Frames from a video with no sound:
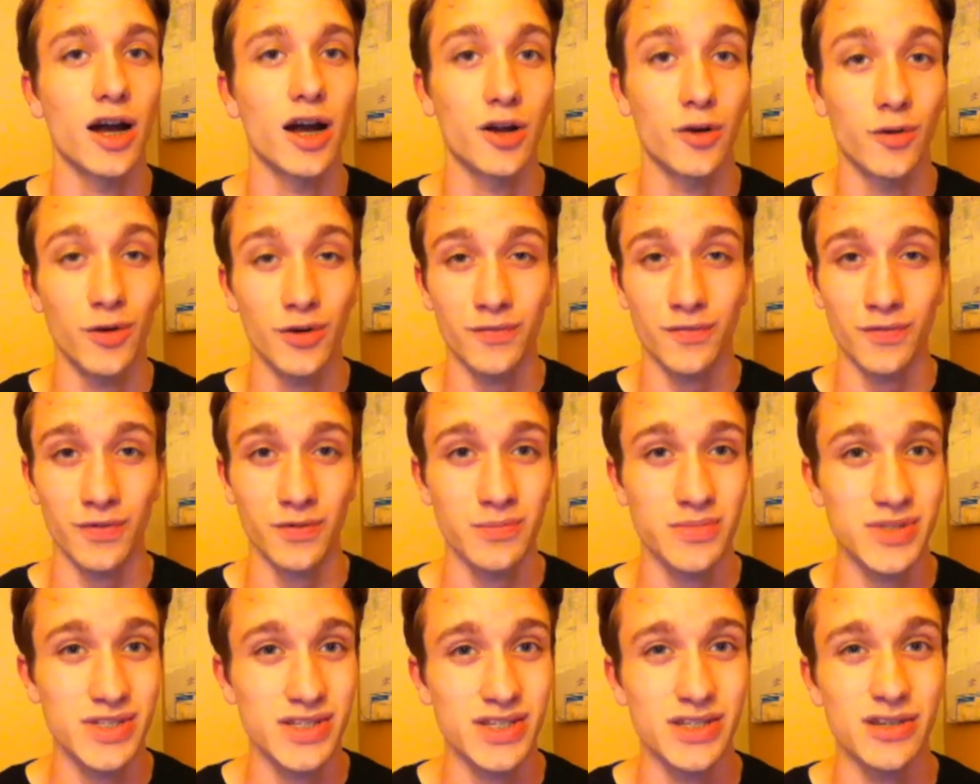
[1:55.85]
going
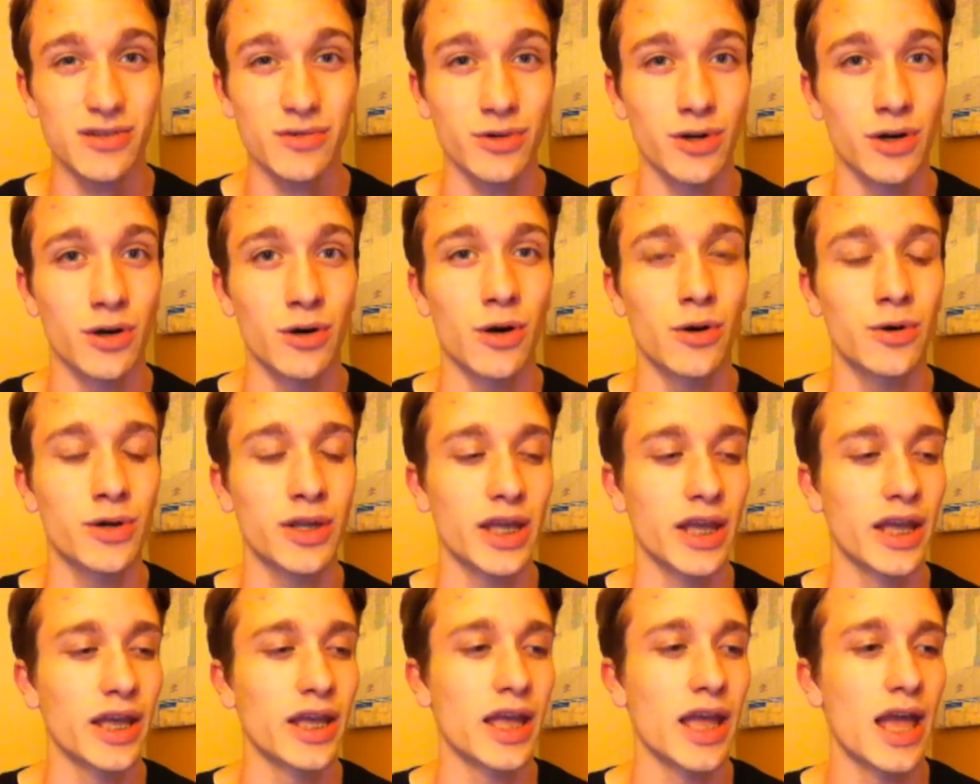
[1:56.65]
from zero,
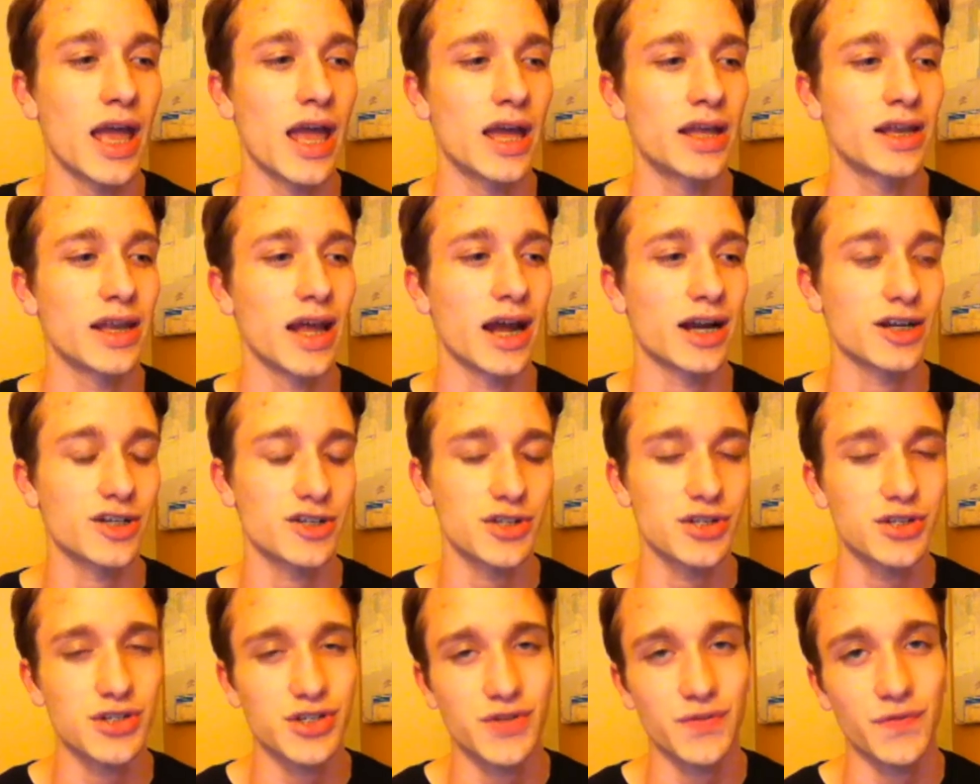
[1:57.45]
okay, and
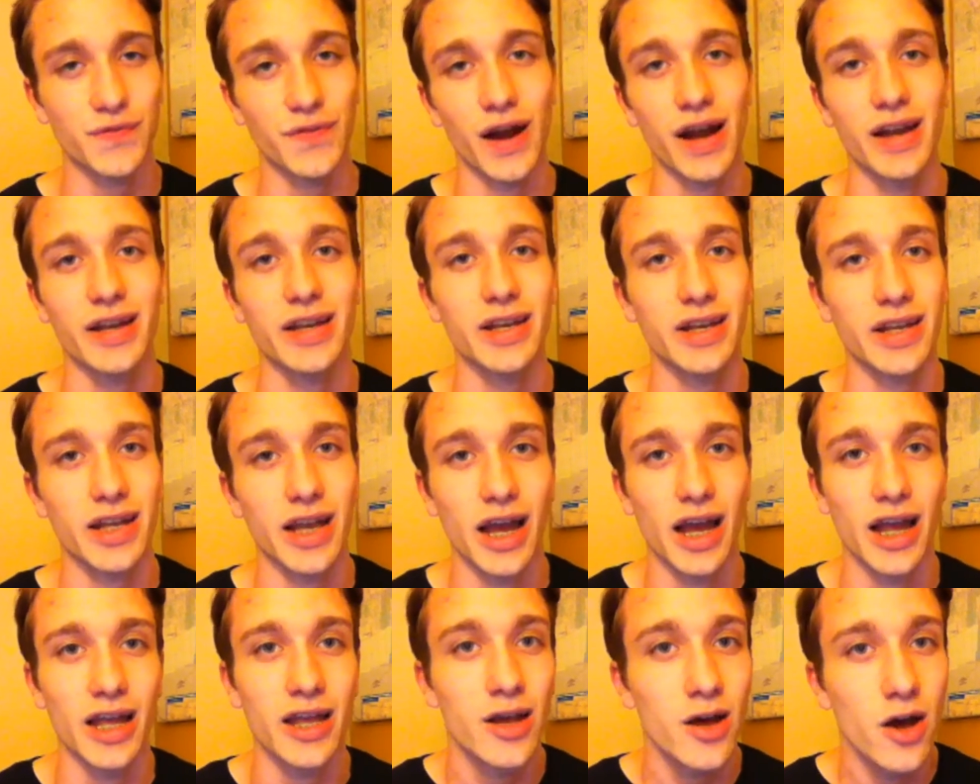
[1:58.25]
actually just finding a
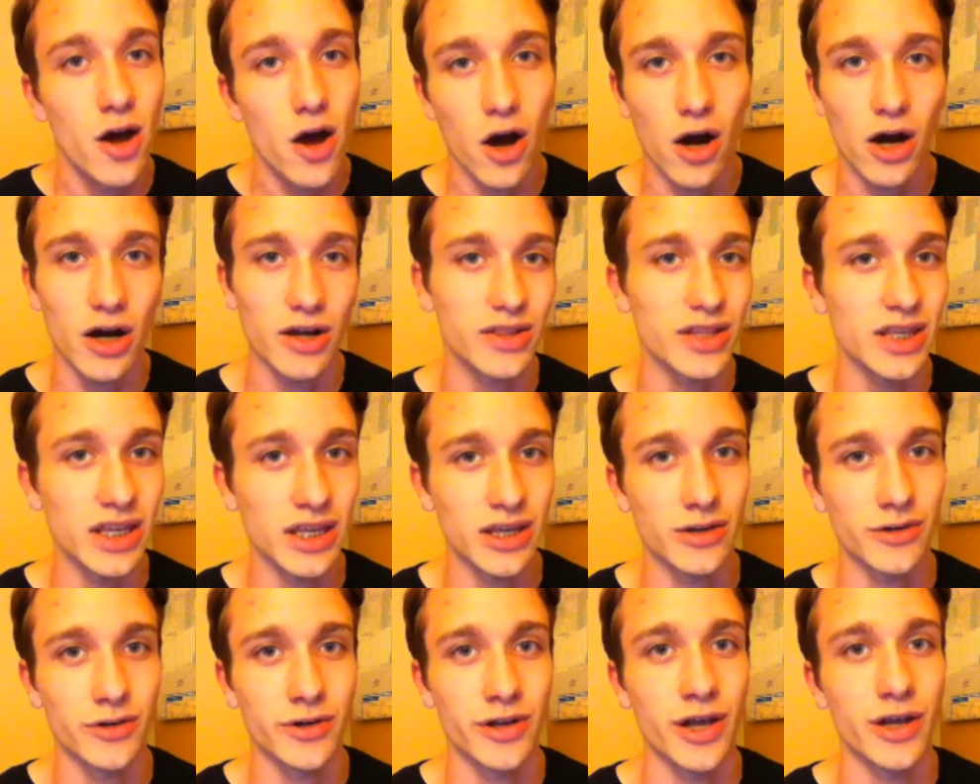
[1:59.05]
guy on the
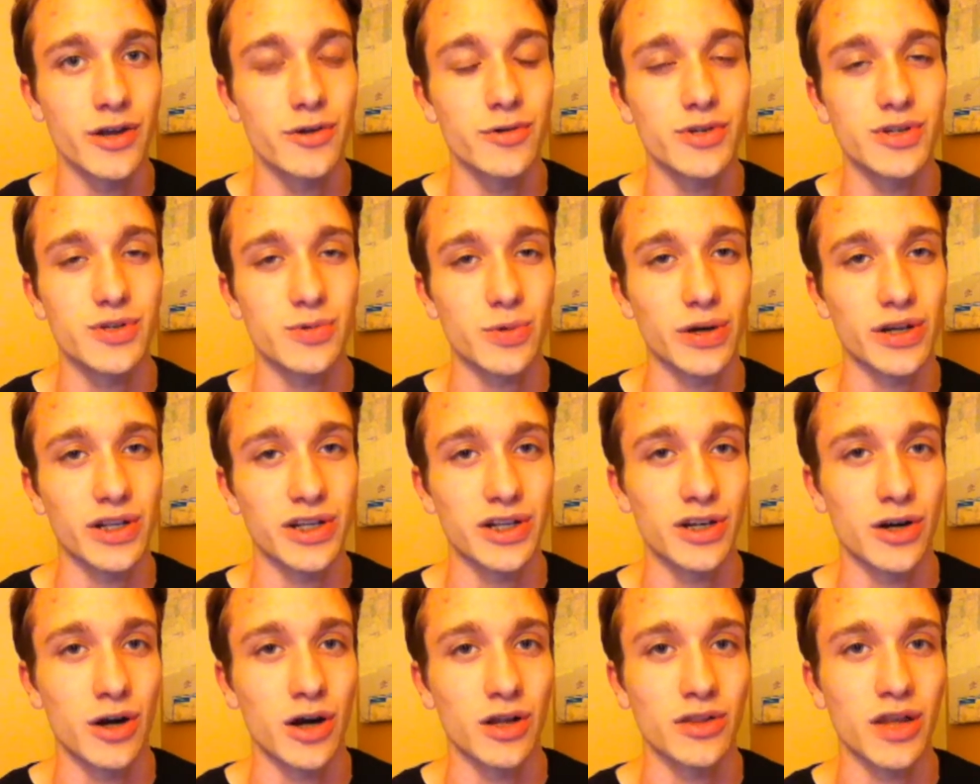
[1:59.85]
internet who was
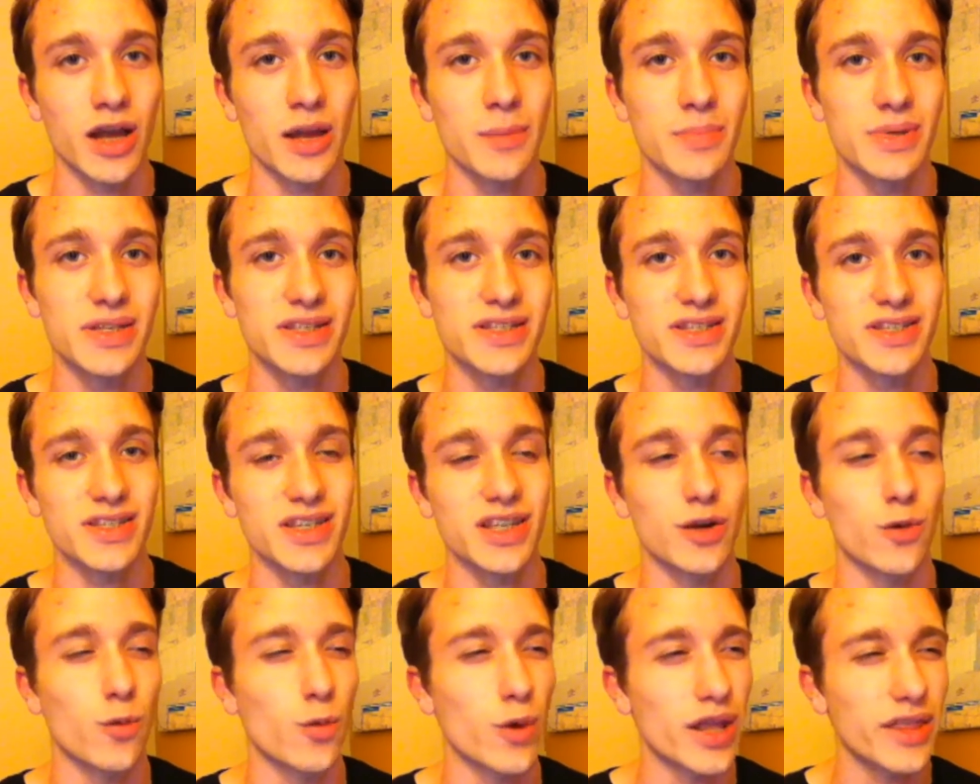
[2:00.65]
running an online business
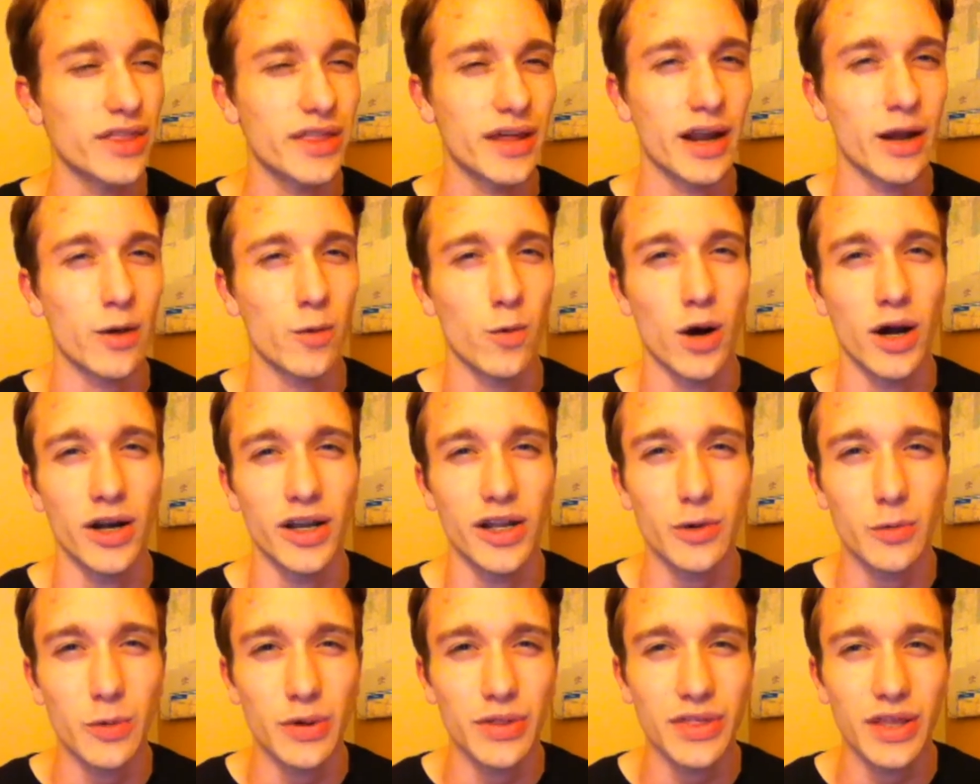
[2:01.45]
in a way that I
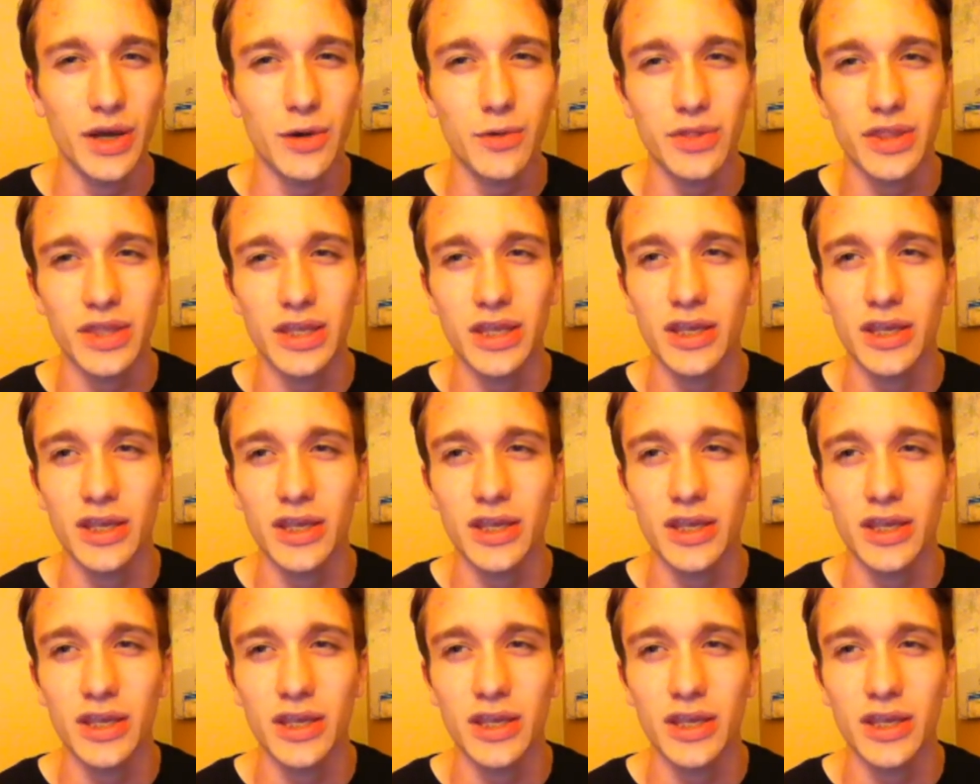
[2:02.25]
wanted without